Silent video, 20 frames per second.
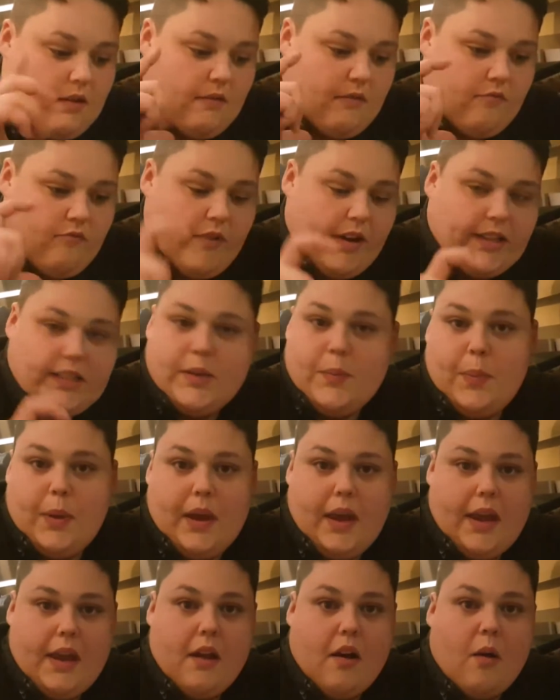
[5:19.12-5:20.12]

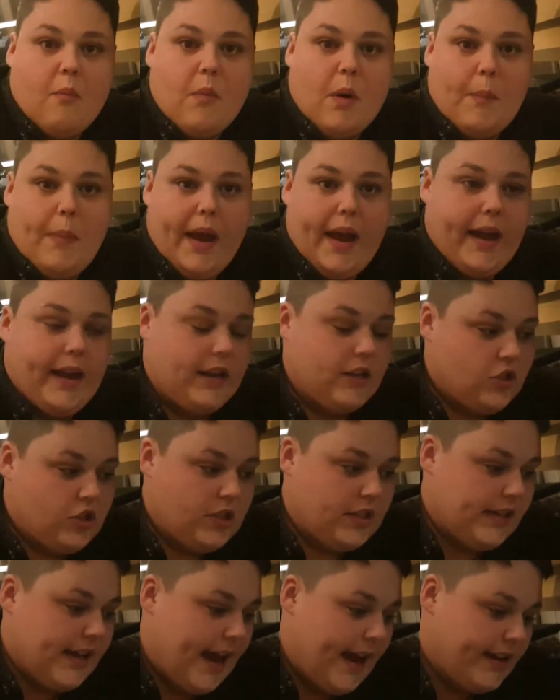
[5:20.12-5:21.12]
recipe on my page
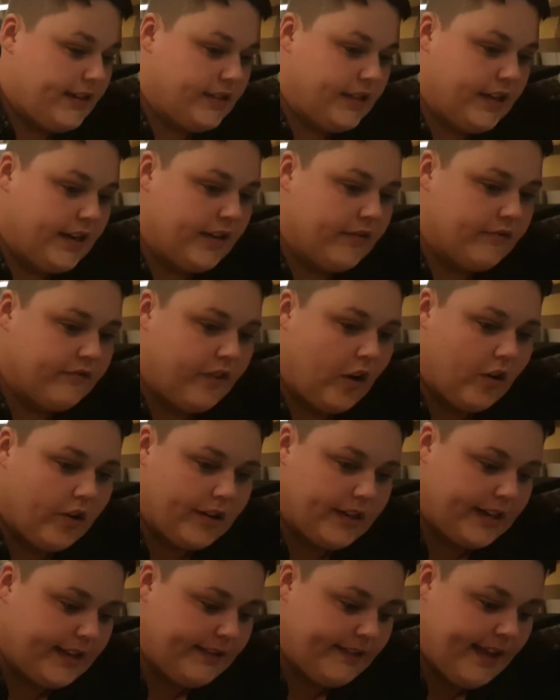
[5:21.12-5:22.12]
today so you can
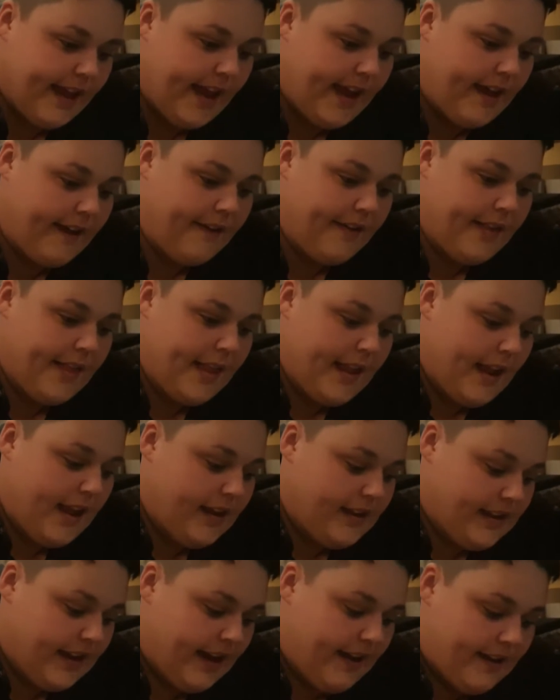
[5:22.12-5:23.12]
find it there
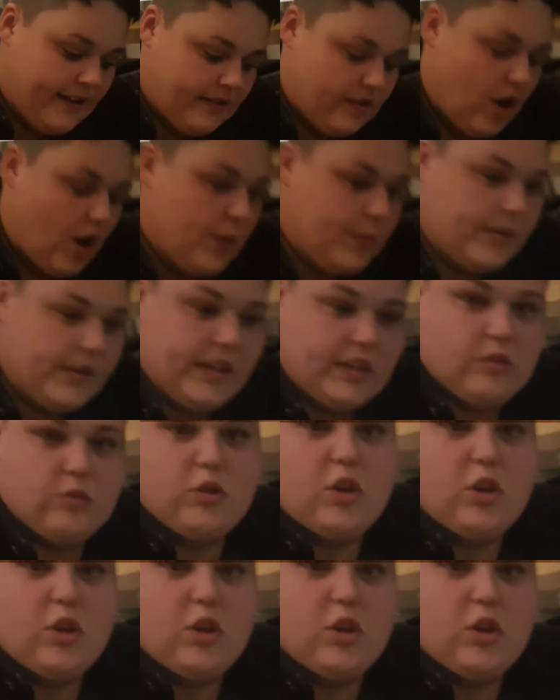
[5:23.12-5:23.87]
yeah and hoping this will